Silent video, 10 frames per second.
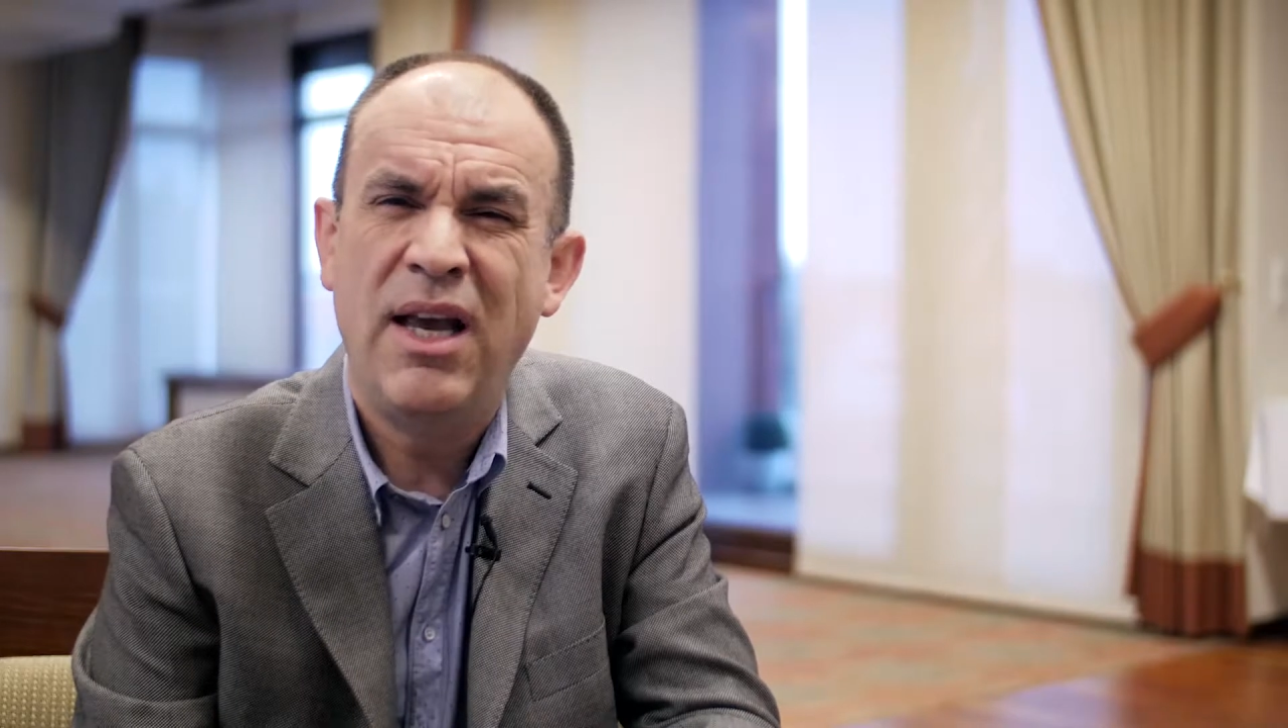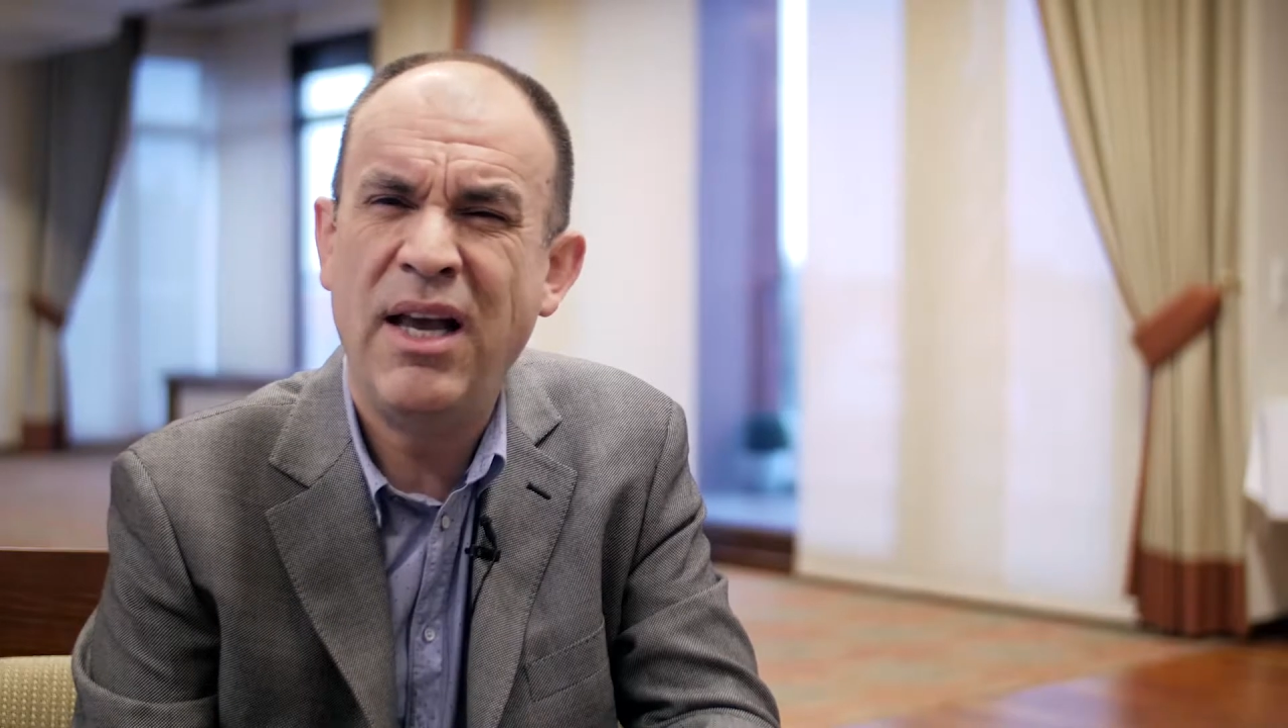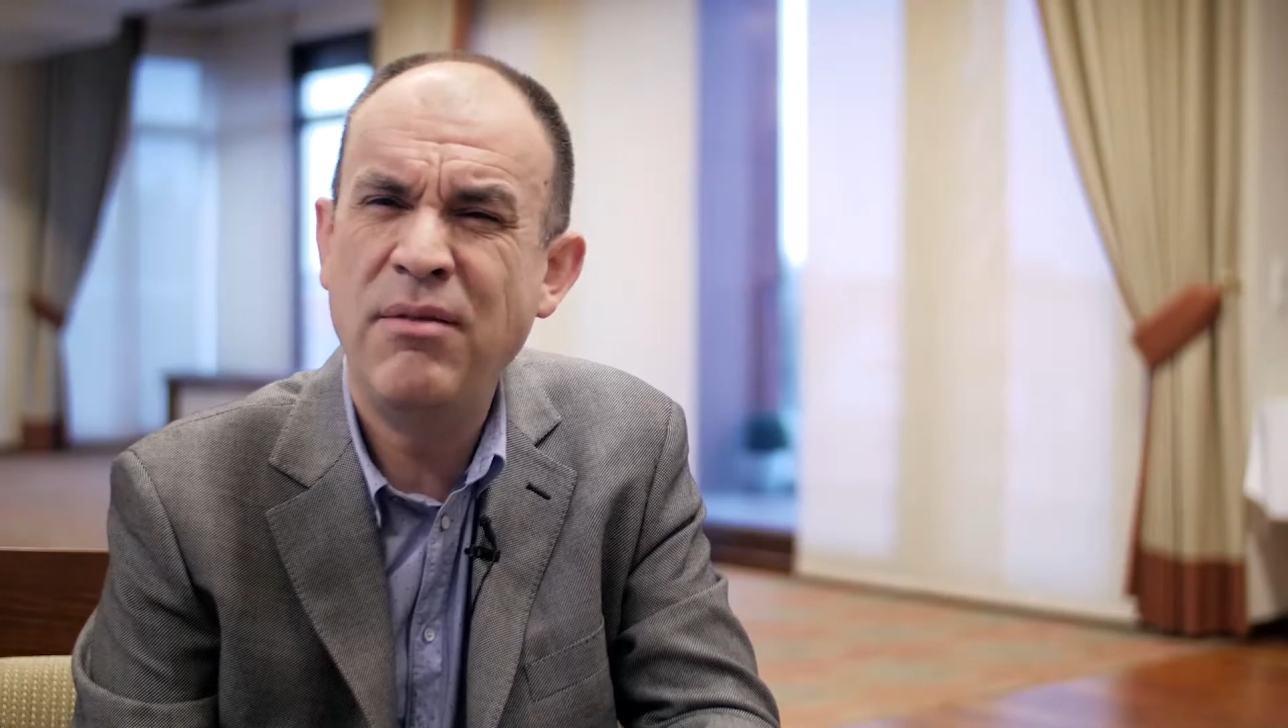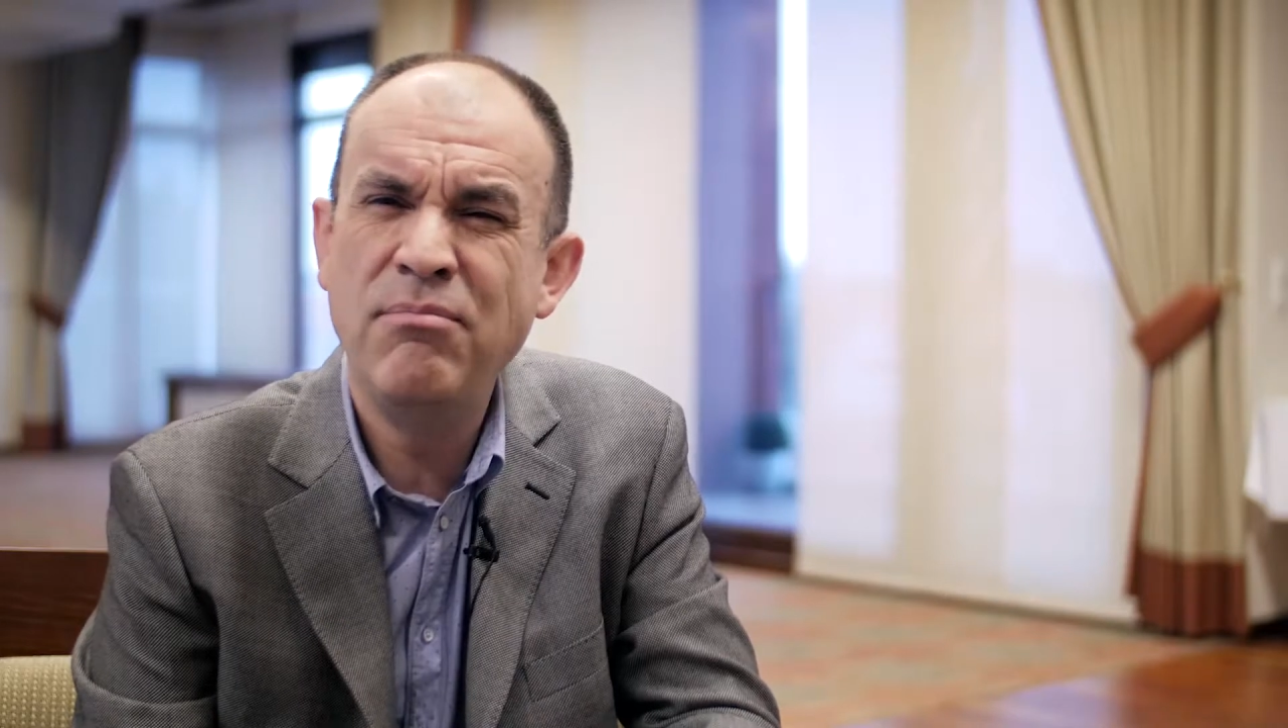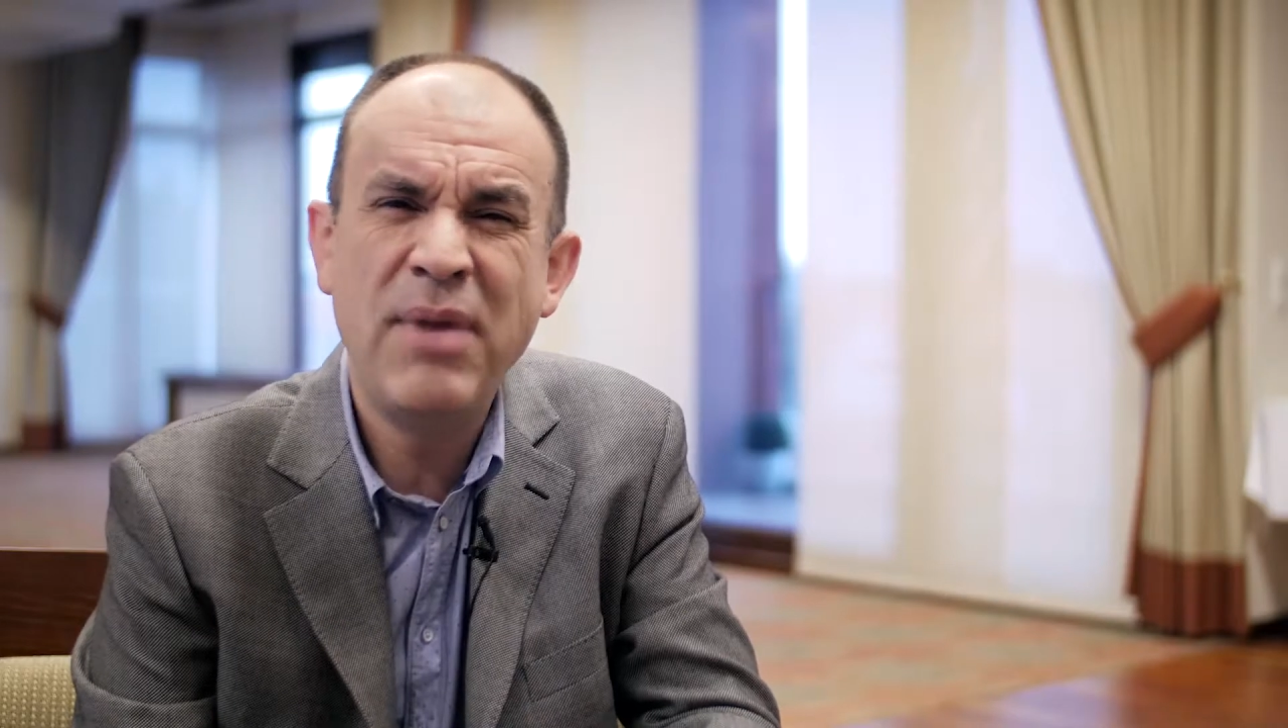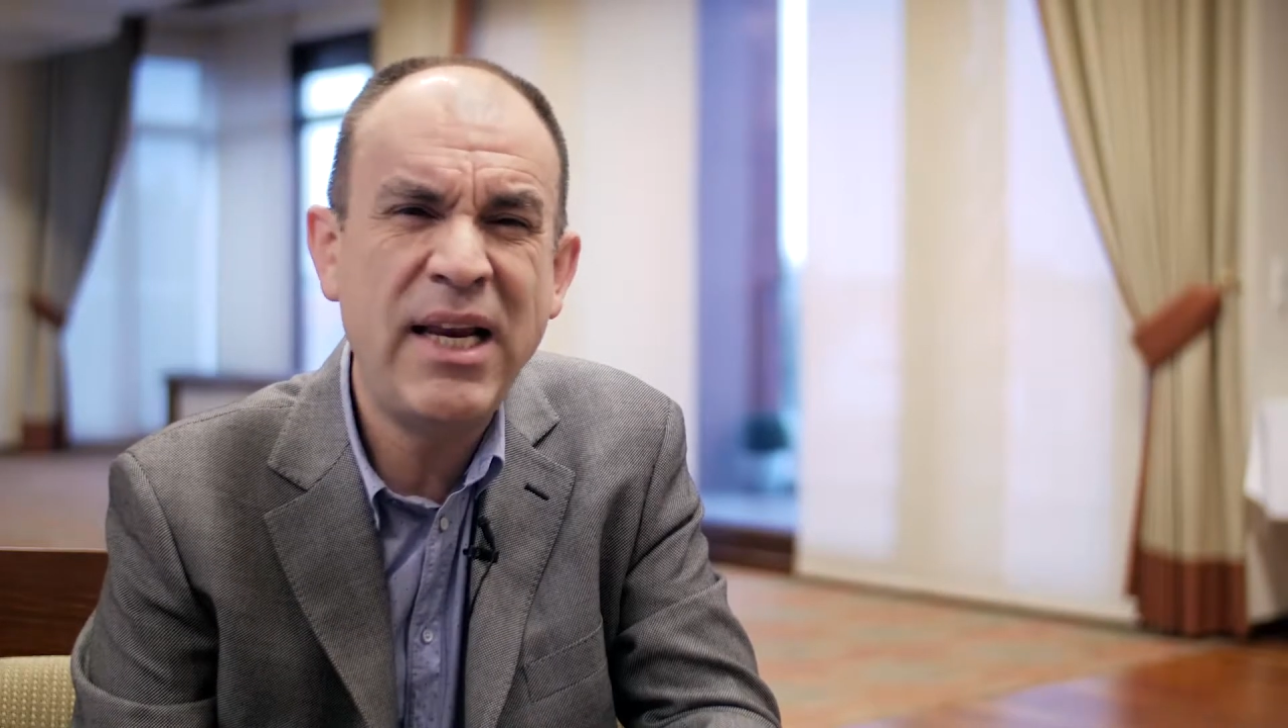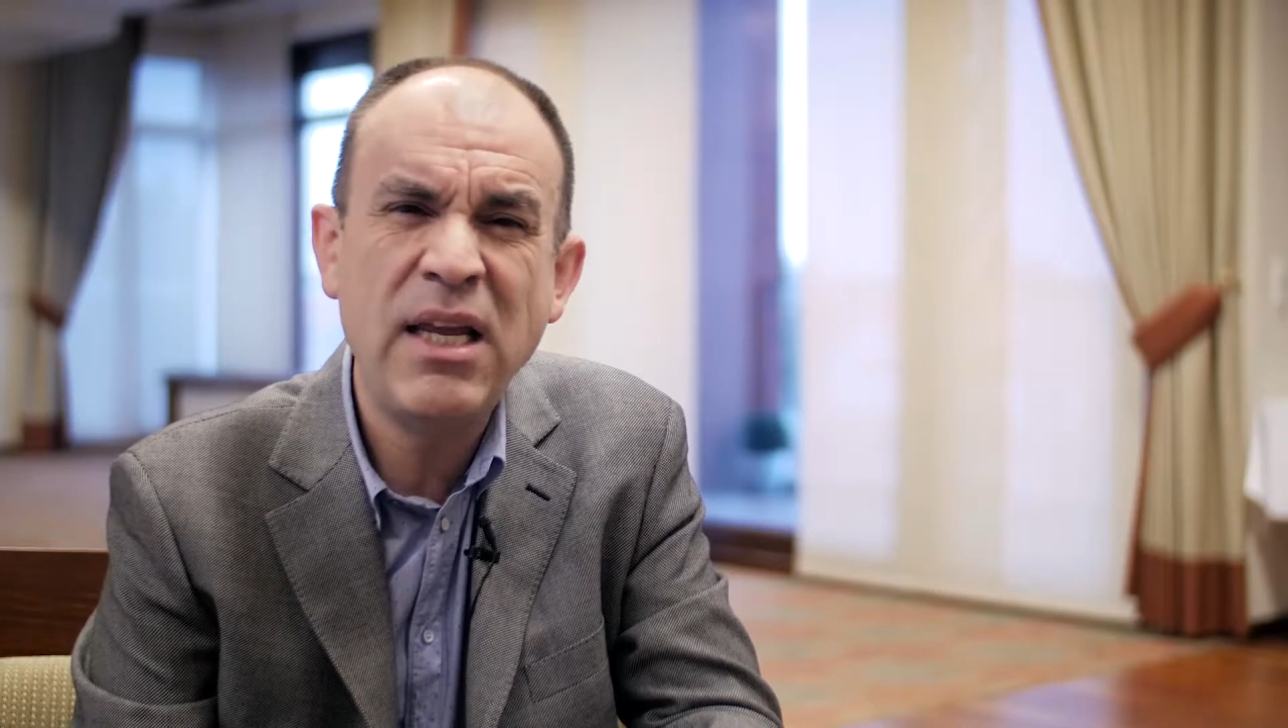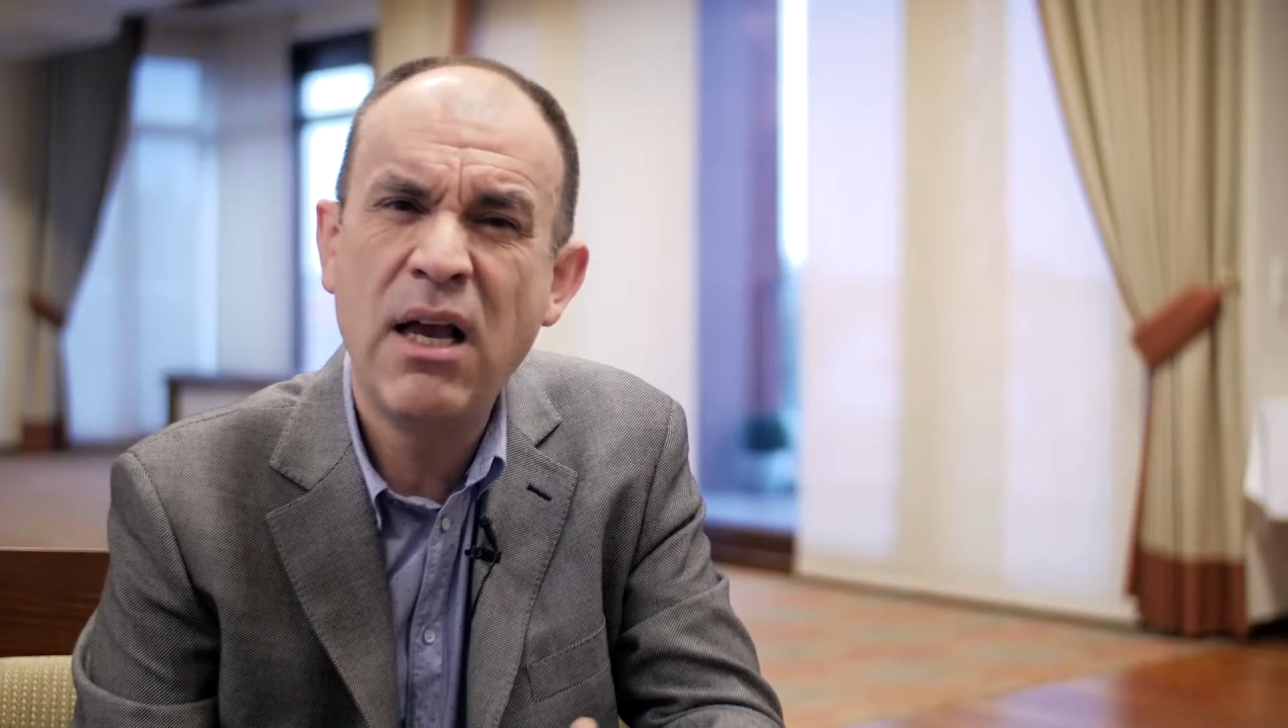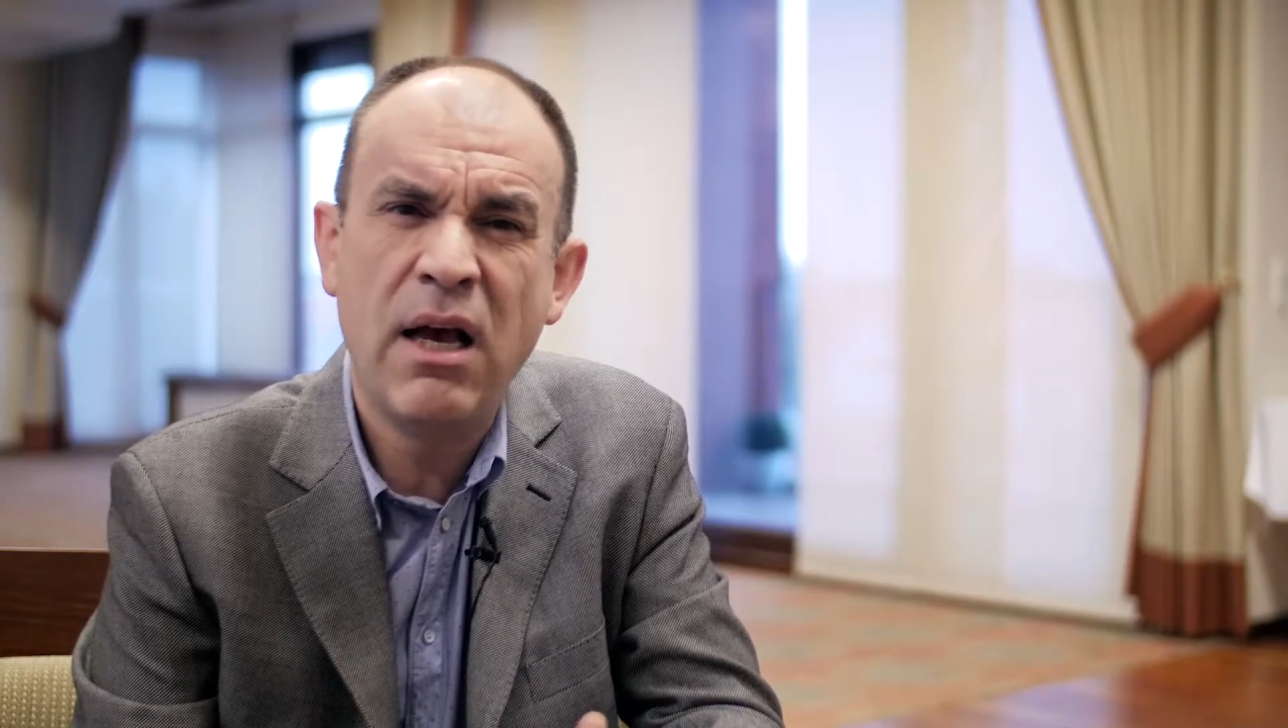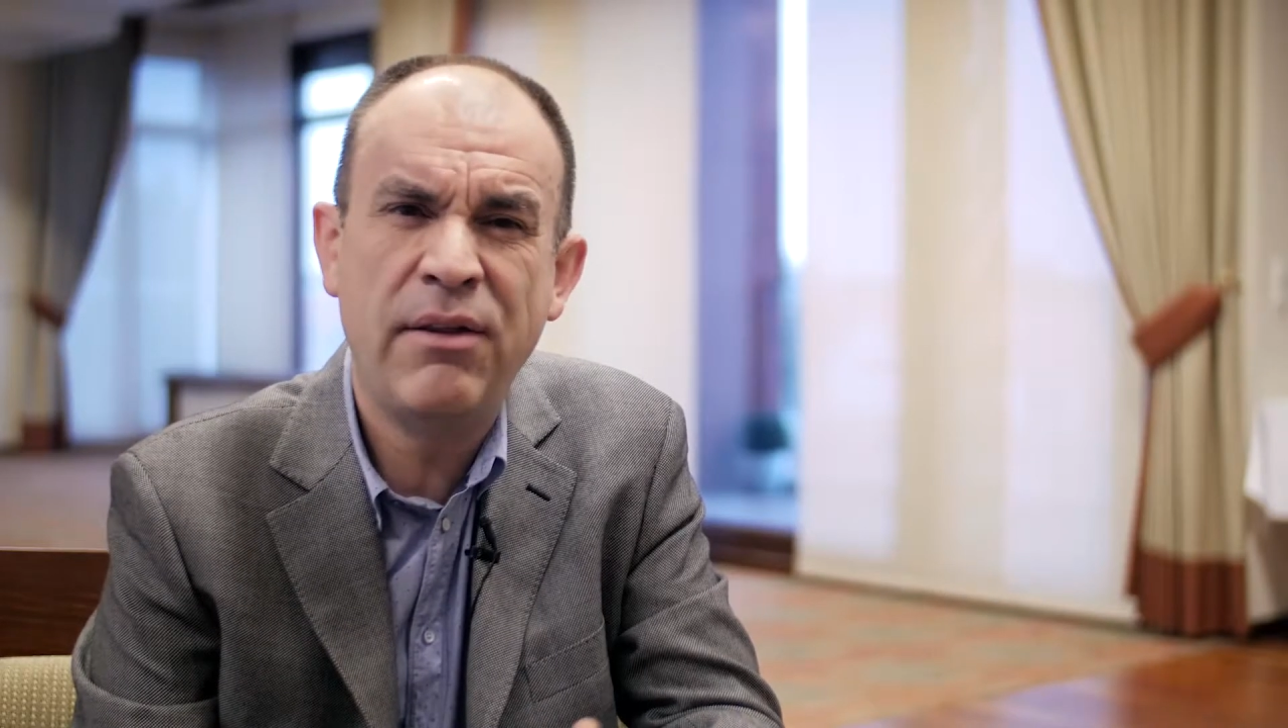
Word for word: and many